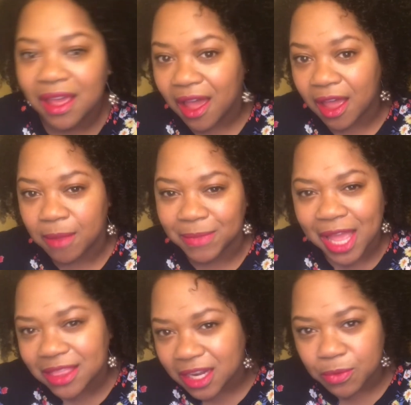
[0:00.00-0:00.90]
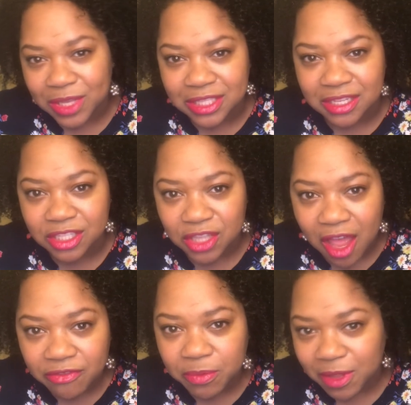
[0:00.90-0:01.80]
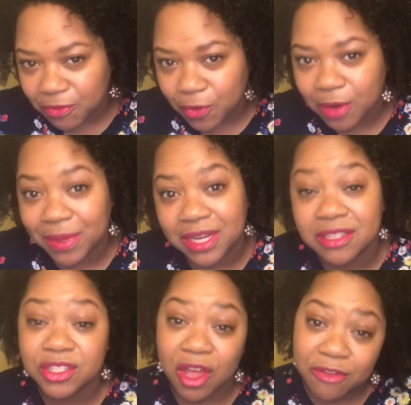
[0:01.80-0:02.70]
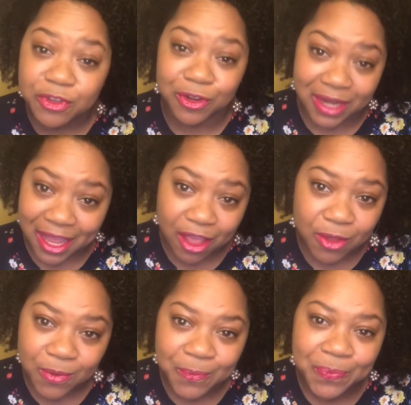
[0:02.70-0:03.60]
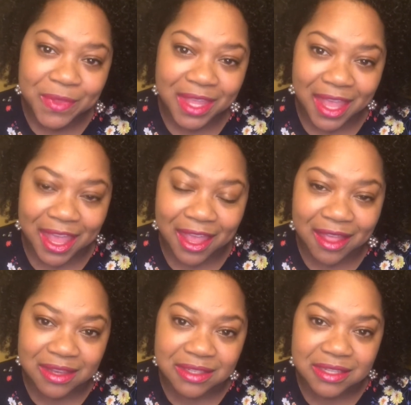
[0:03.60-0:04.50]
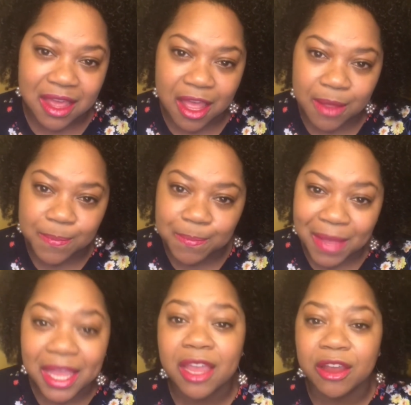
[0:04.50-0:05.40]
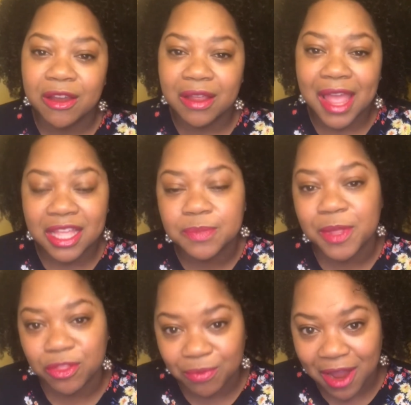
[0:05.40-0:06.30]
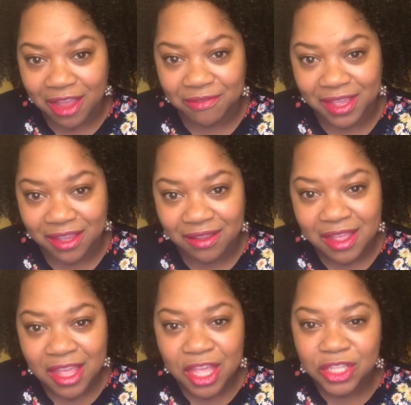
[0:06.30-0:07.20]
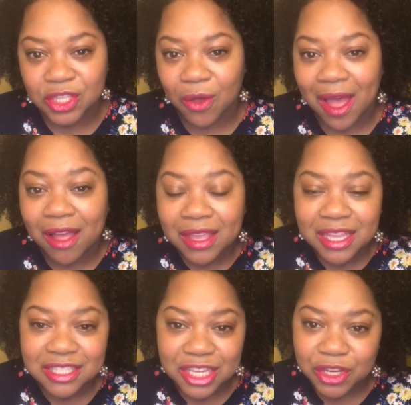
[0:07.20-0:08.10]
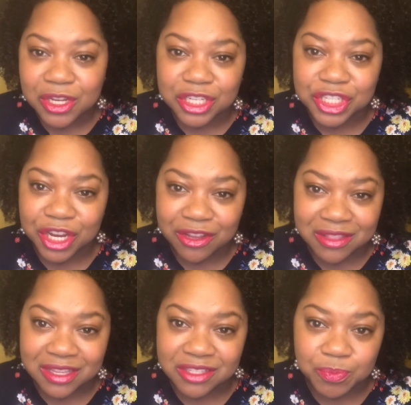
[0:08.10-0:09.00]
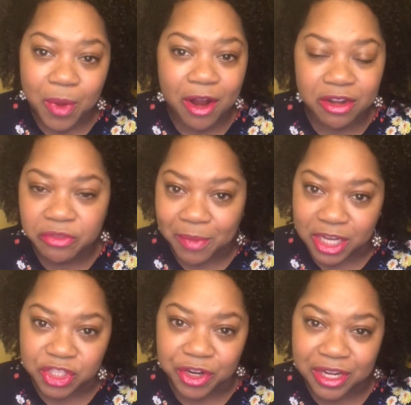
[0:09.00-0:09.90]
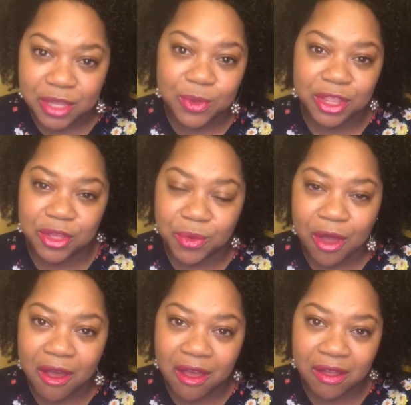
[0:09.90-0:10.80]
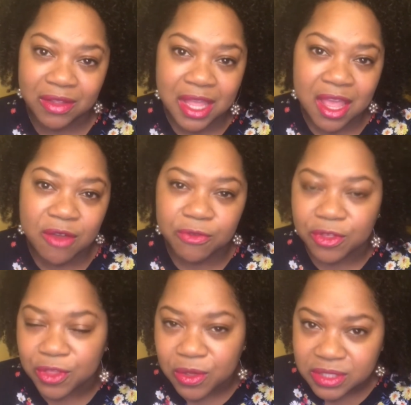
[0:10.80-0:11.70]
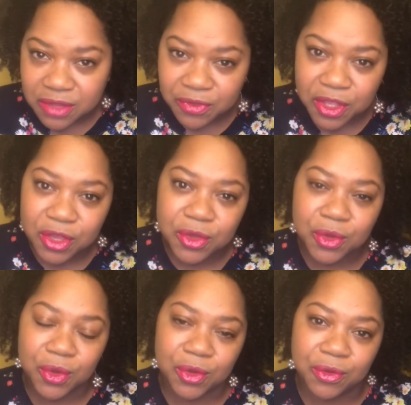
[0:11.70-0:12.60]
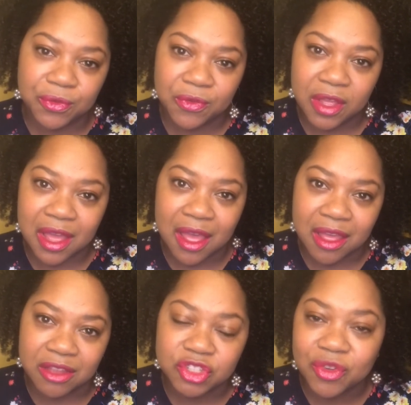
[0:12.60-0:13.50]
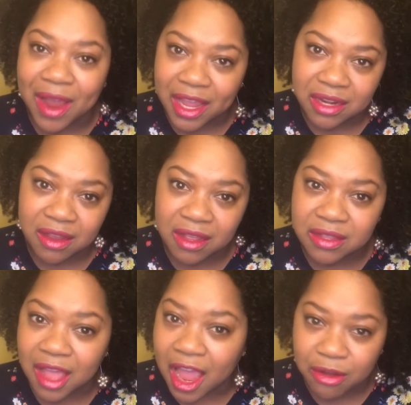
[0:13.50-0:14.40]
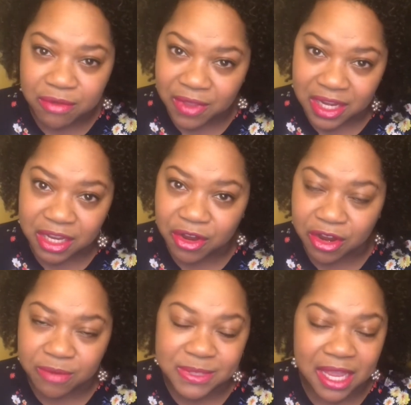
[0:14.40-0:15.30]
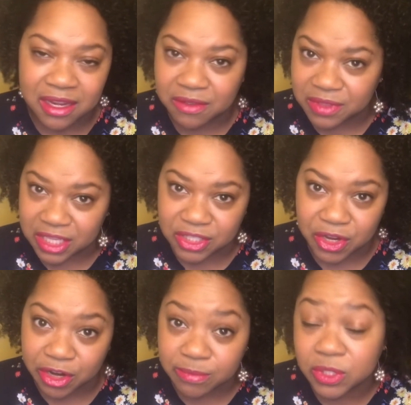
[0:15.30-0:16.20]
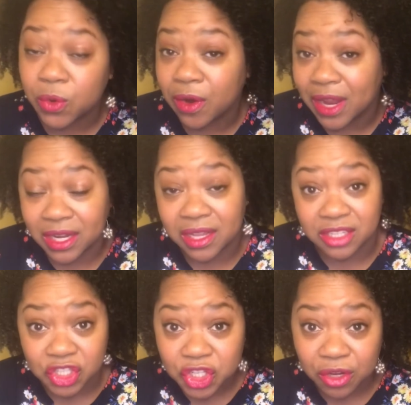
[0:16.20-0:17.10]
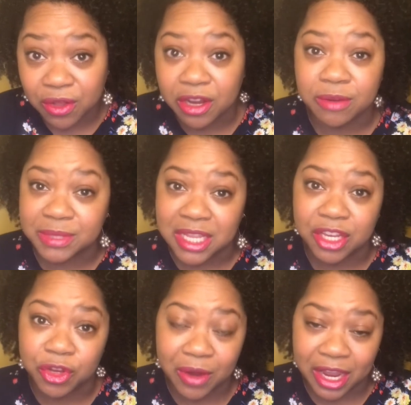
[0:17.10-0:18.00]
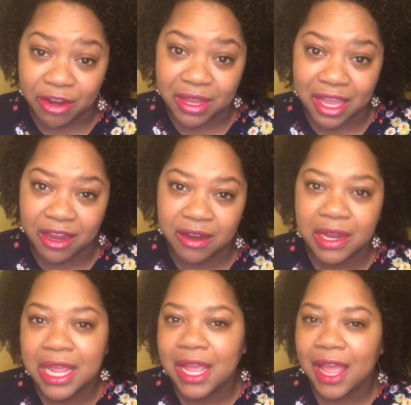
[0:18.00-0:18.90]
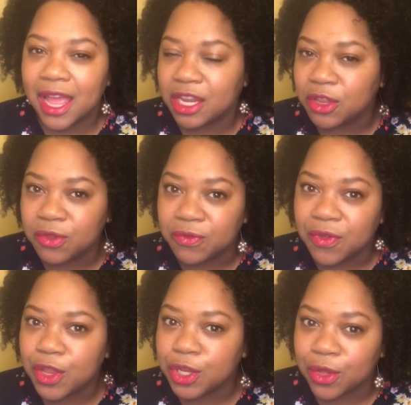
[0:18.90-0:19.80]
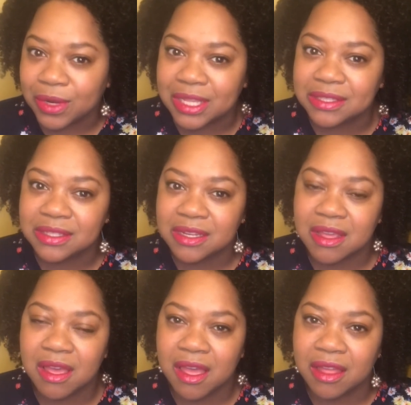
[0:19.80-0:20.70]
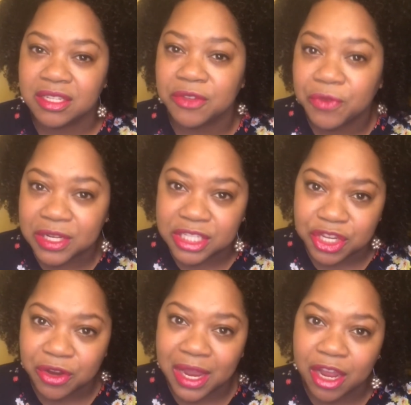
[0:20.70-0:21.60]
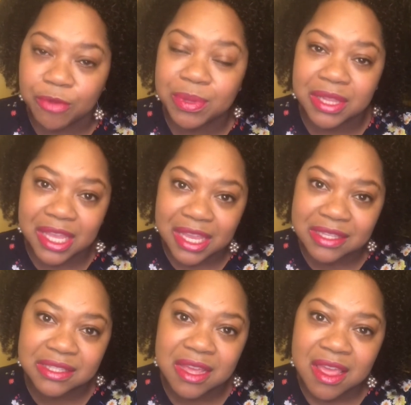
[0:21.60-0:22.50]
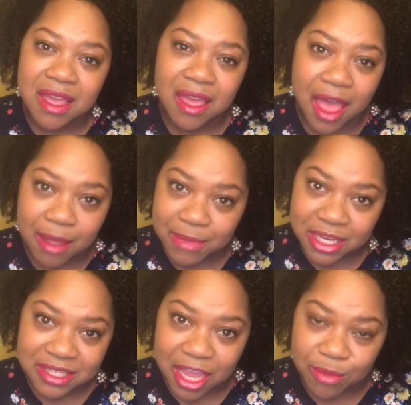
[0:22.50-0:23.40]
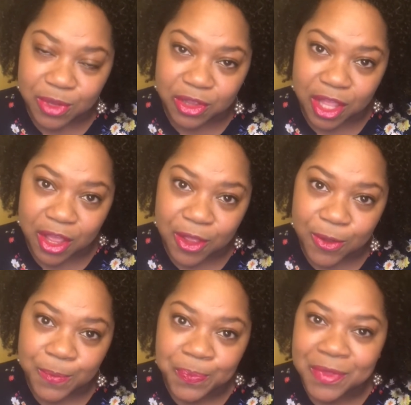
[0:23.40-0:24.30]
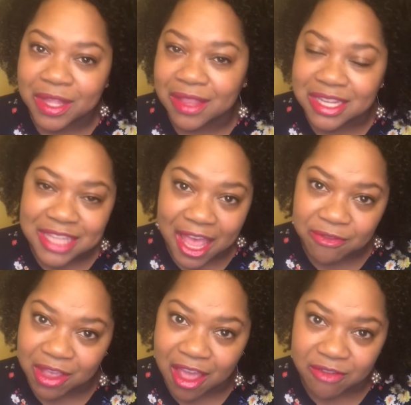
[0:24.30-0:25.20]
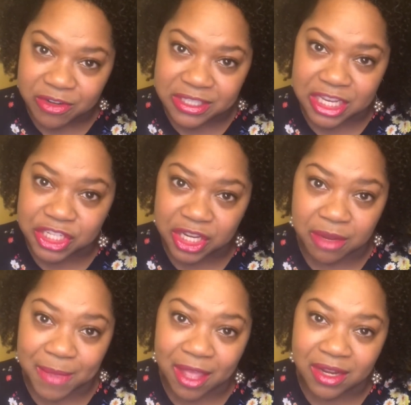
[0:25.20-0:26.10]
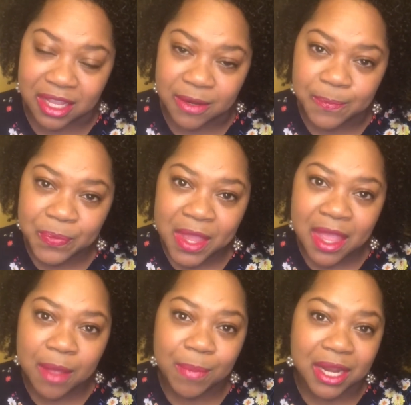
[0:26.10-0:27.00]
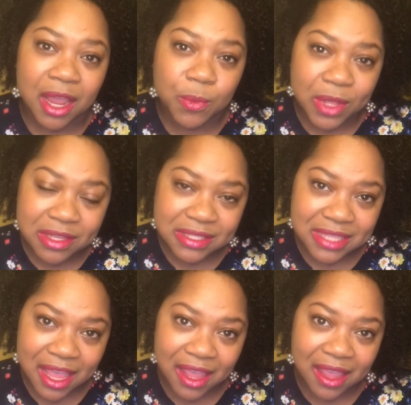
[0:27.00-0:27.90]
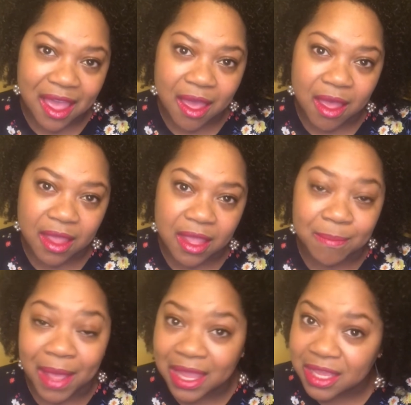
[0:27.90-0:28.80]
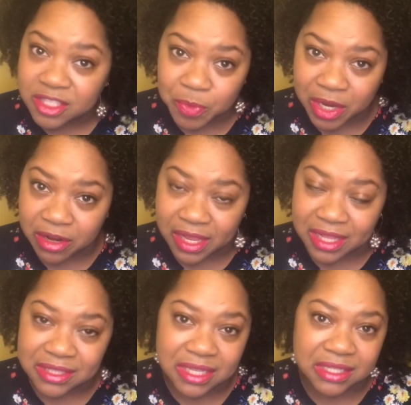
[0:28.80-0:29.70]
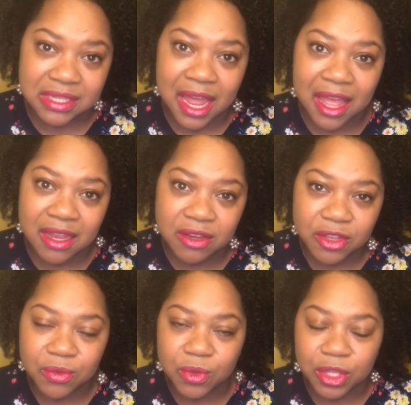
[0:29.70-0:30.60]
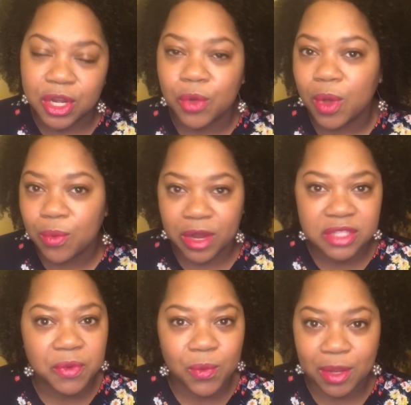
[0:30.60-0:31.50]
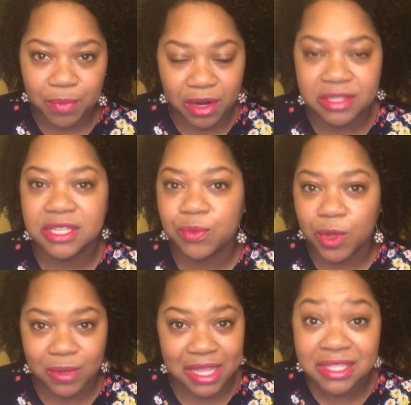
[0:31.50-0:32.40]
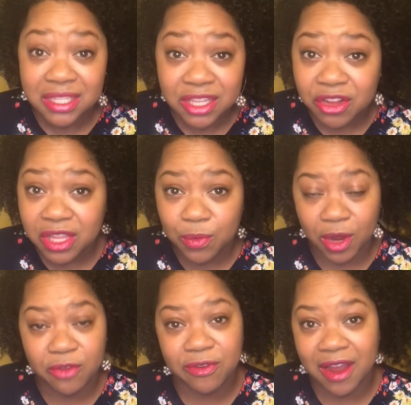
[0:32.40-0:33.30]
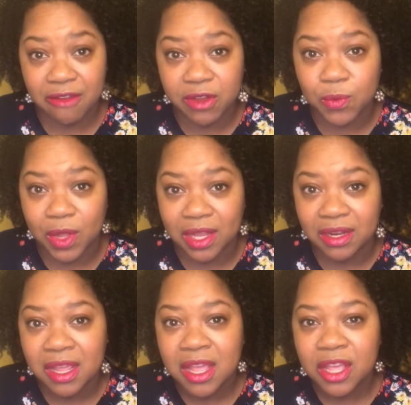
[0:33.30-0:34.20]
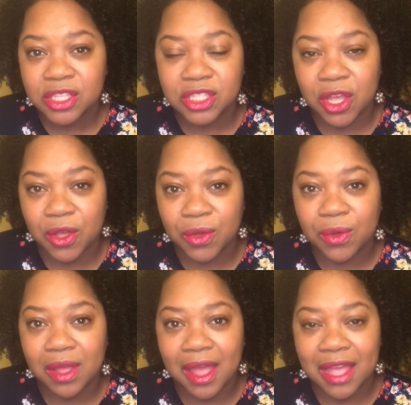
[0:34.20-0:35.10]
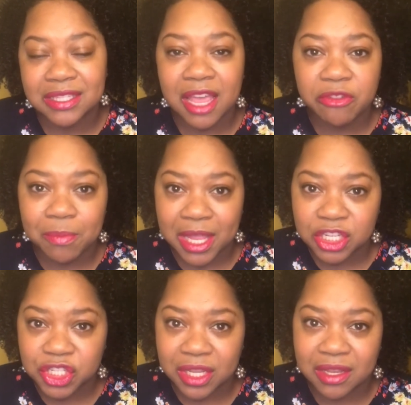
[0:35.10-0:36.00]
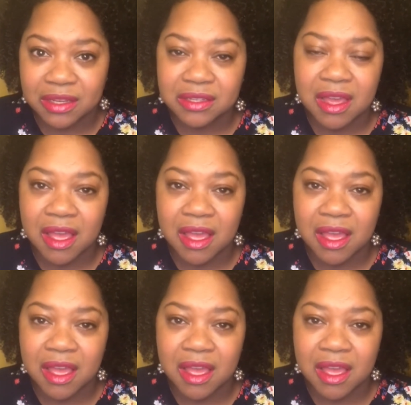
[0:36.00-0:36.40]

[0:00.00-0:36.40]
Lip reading: Not that it wasn't soft before, but it's softer now. And my hair has been thriving. So I'll continue to share this part of my journey with you all. For those of you who've tried Ayurvedic herbs, any of these herbs or any additional herbs in your hair care, and you've noticed a difference in your hair, please comment down below. Let's have a conversation about it. But I will say, in my experience, it's not, what works for one person won't necessarily work for everyone. So as I've mentioned